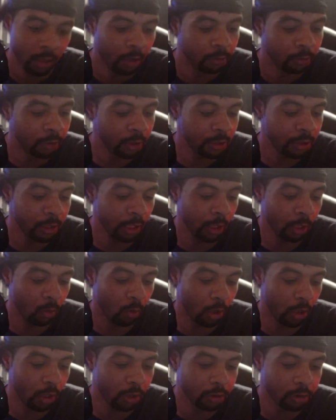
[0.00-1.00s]
This thing
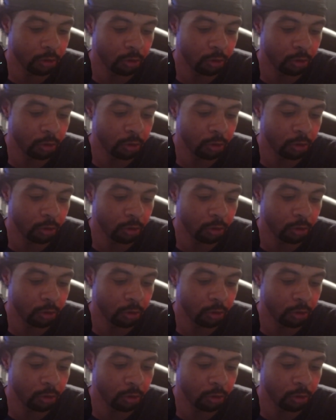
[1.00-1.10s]
was